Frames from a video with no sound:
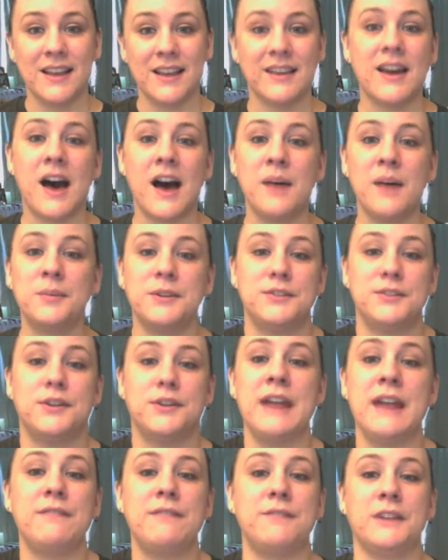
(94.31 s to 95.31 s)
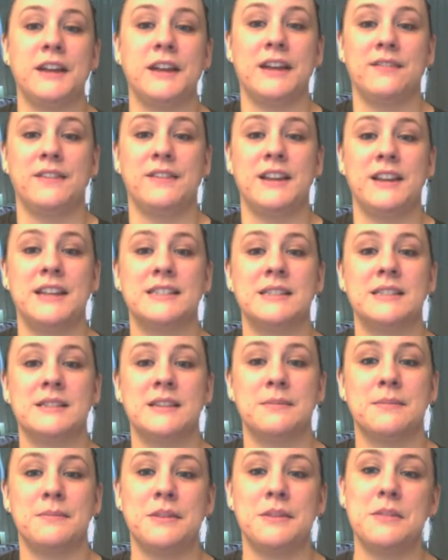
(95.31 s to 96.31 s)
God would grant
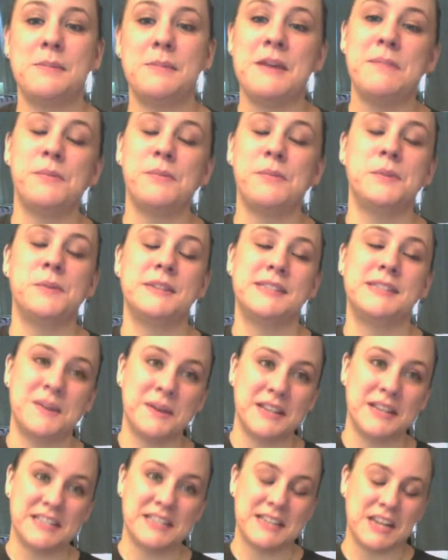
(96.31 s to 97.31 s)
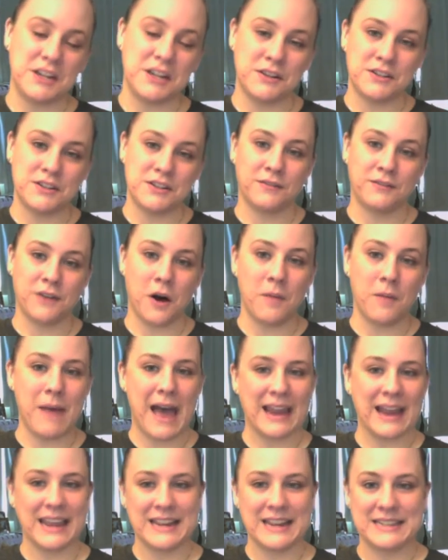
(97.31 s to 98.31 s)
forgiveness, but the people would still continue to fall
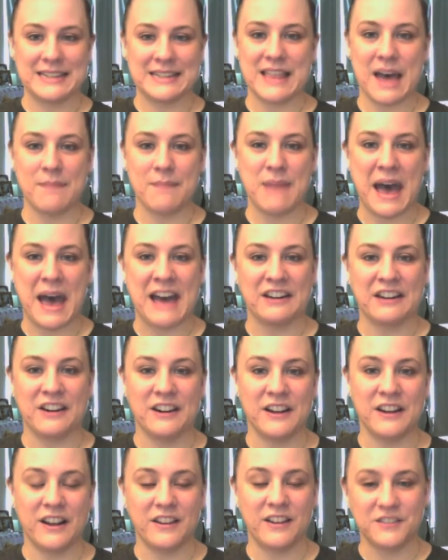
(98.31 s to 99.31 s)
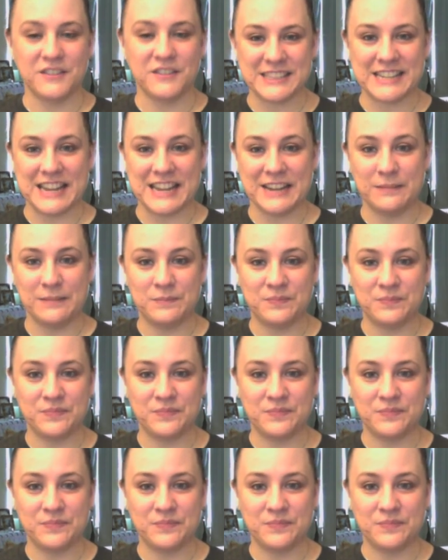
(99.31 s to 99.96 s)
back into that pattern of sin.